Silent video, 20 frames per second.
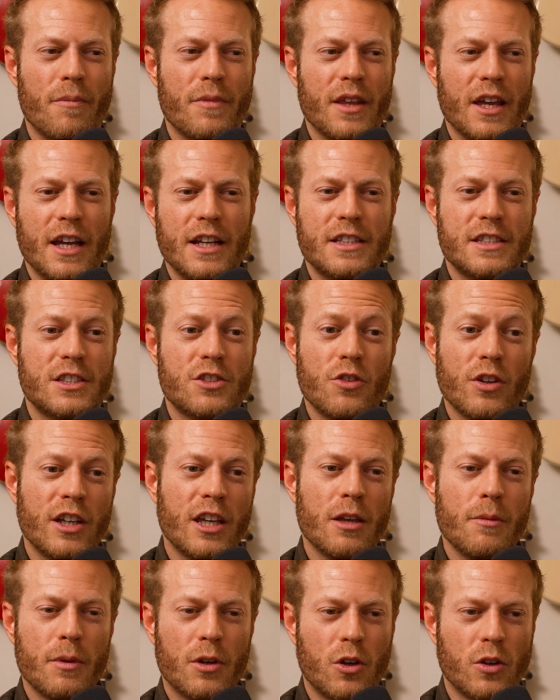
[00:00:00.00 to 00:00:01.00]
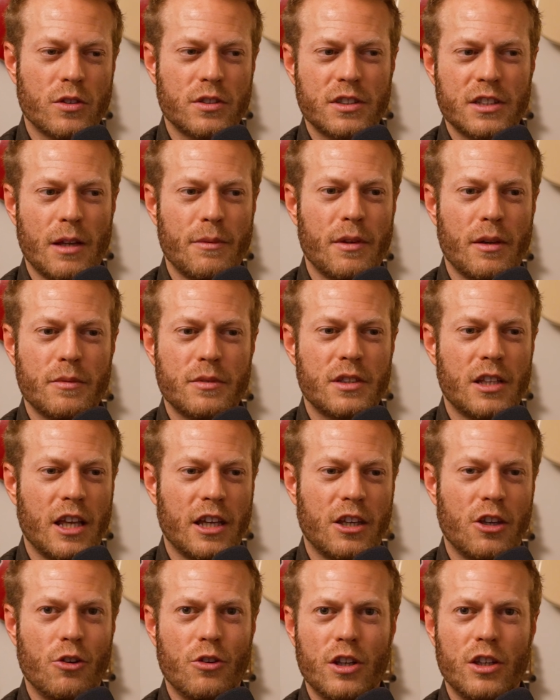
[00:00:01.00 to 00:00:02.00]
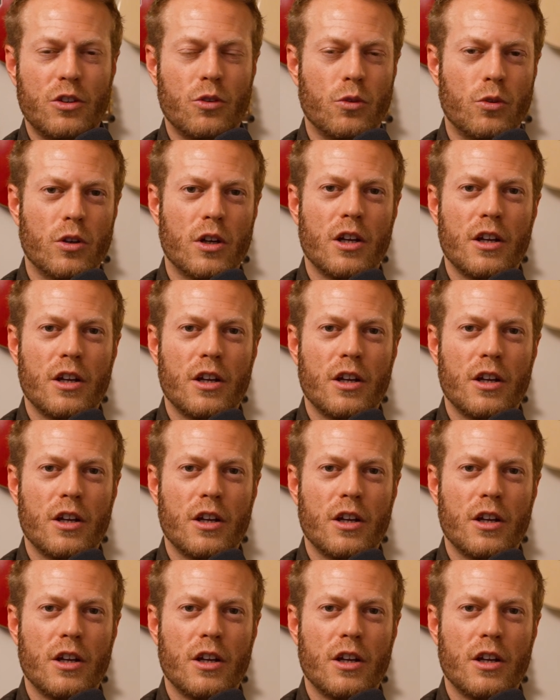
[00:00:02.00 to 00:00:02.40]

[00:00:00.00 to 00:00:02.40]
it's tricky because sometimes like you need to